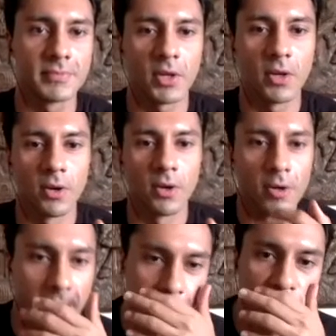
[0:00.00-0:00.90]
All right.
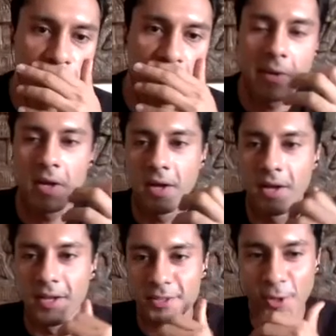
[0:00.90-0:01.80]

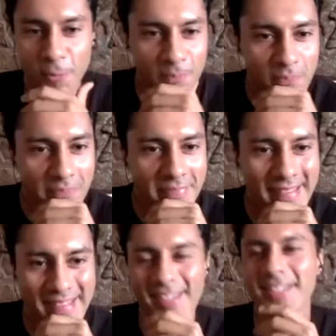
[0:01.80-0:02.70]
So
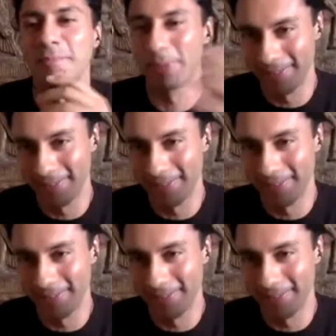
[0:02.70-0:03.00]
discipline.